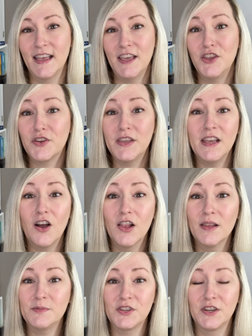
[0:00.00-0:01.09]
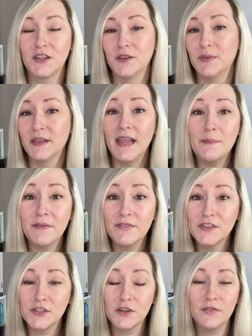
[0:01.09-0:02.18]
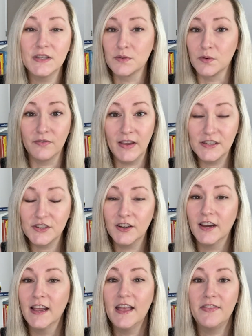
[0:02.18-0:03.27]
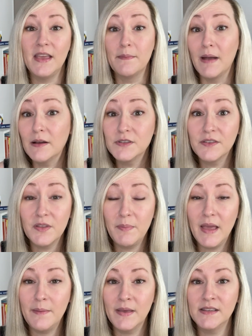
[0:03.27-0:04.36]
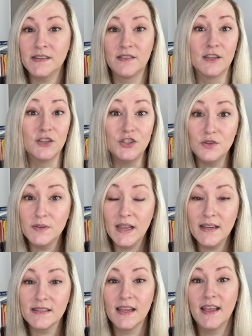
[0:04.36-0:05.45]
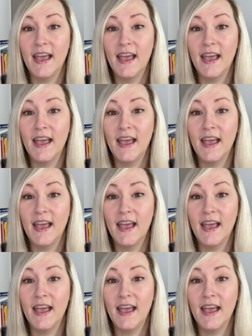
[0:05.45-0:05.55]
Your key column should include the name of the service or vendor, the amount of the payment, the due date,